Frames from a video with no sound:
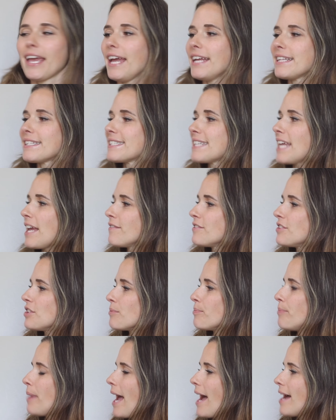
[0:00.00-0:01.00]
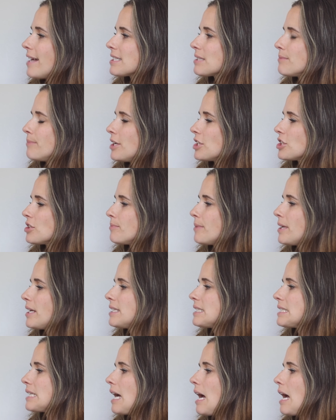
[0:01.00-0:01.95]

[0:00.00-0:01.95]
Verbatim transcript: It saves your past measurement,